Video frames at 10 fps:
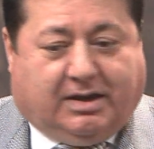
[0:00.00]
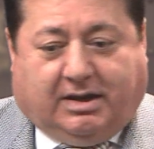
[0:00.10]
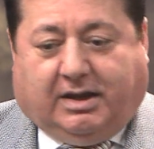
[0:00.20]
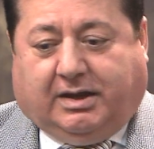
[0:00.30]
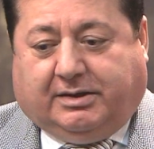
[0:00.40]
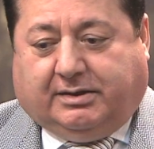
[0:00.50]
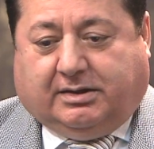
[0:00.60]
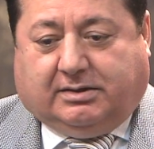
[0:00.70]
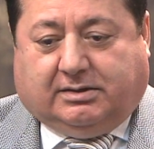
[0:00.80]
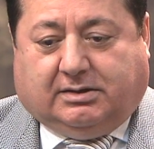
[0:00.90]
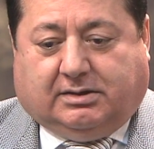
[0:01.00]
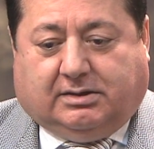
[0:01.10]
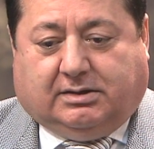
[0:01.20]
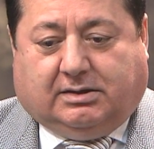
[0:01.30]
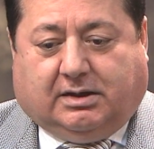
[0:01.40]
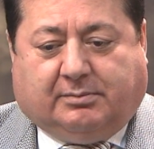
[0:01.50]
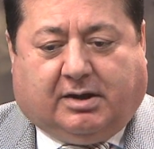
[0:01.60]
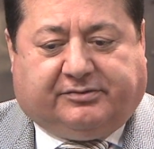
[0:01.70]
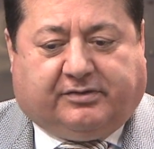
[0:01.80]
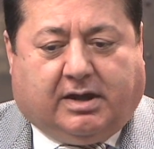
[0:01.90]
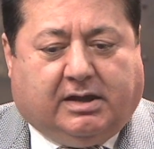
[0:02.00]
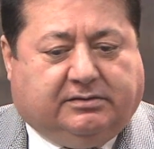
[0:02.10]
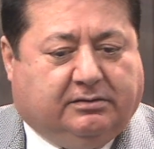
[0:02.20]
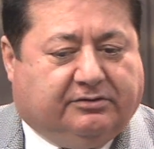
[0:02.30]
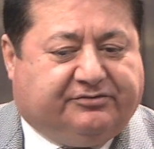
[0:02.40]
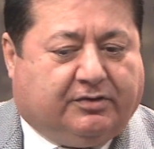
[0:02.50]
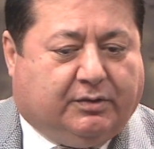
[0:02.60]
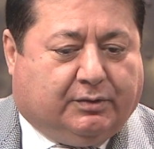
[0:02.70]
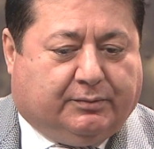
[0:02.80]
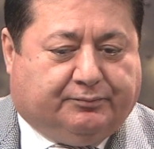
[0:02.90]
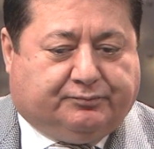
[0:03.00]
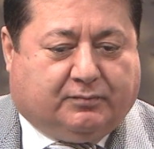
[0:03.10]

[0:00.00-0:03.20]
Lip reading: and about 8 years ago,